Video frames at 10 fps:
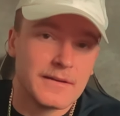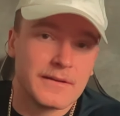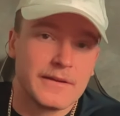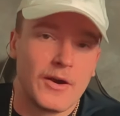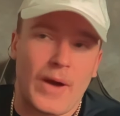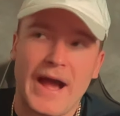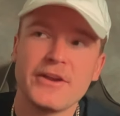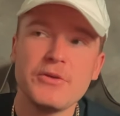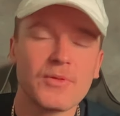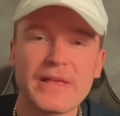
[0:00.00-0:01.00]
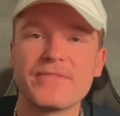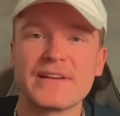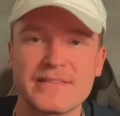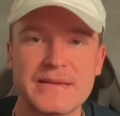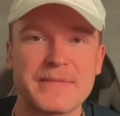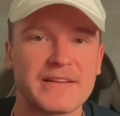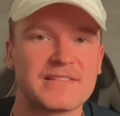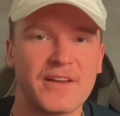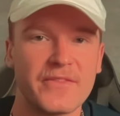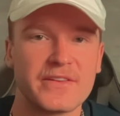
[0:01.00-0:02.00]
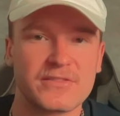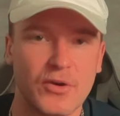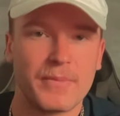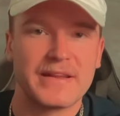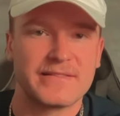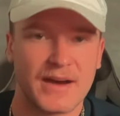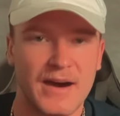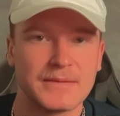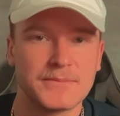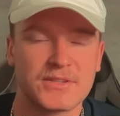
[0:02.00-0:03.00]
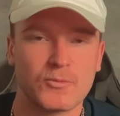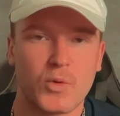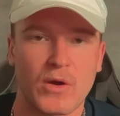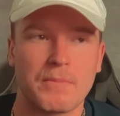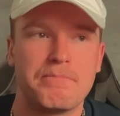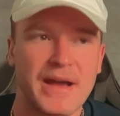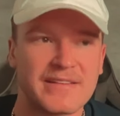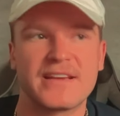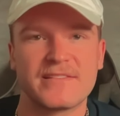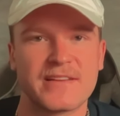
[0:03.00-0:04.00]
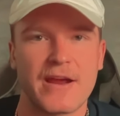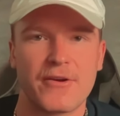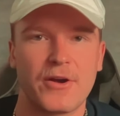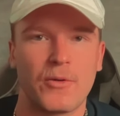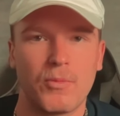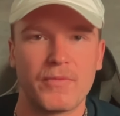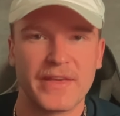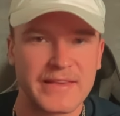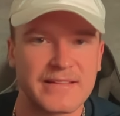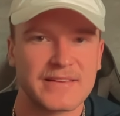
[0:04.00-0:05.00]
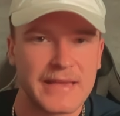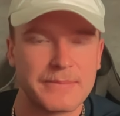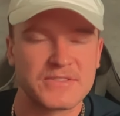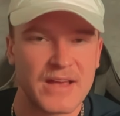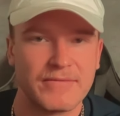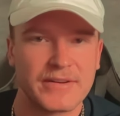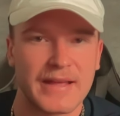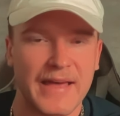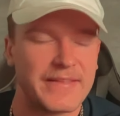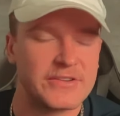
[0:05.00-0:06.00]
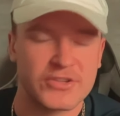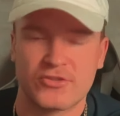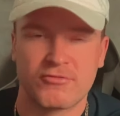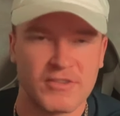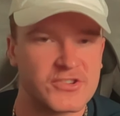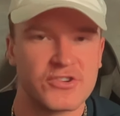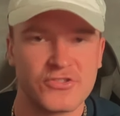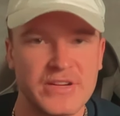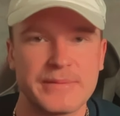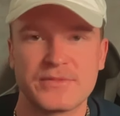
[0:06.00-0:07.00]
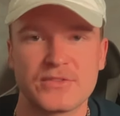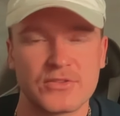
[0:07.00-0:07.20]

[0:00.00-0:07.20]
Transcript: you know, how do you believe in a team that has done this so many times, where best case scenario they get to Game Seven and they just crush your dreams,